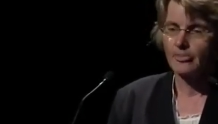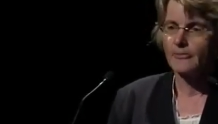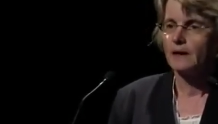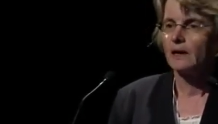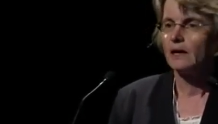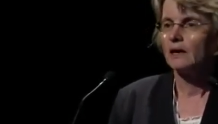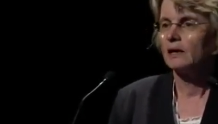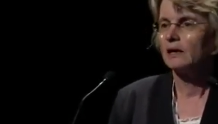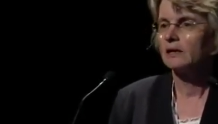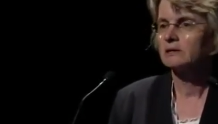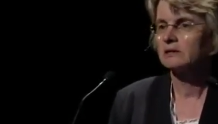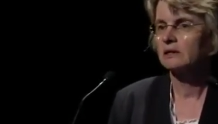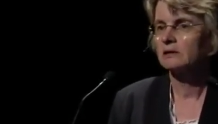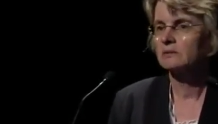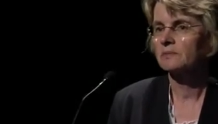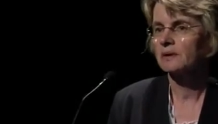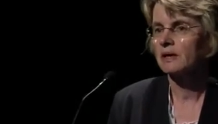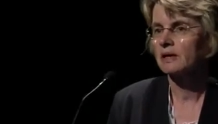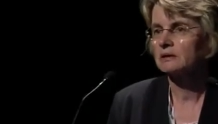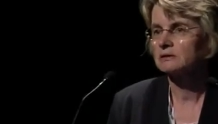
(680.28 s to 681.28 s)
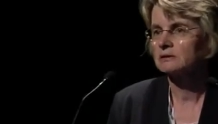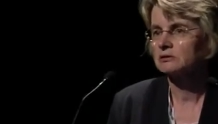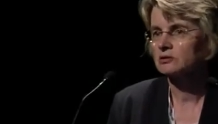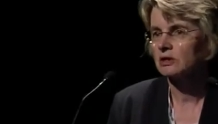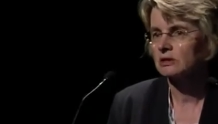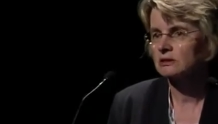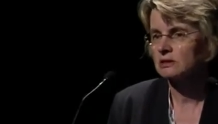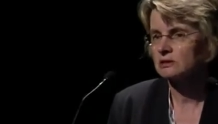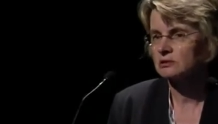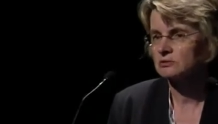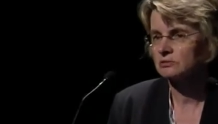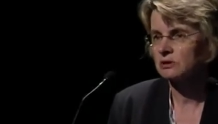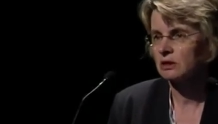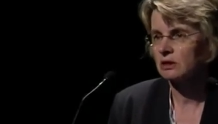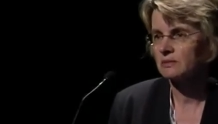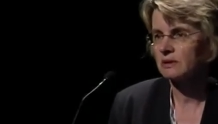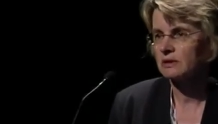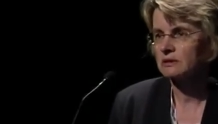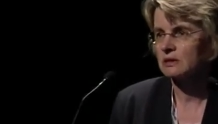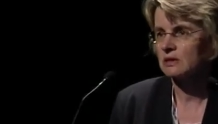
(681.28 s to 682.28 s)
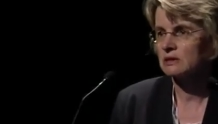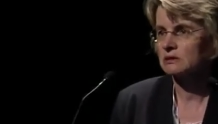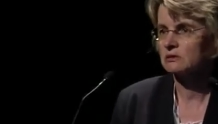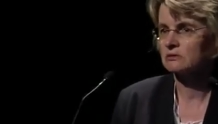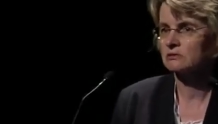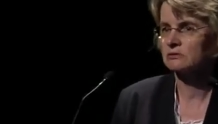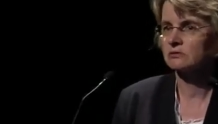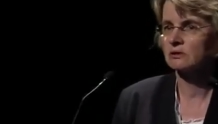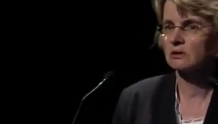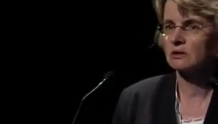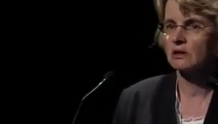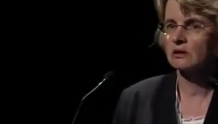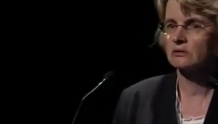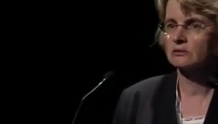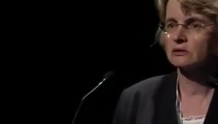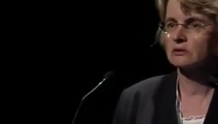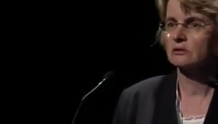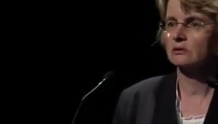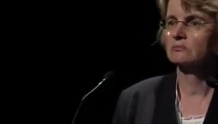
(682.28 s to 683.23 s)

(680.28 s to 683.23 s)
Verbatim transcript: Uh, a database, a transactional database, has to do a lot,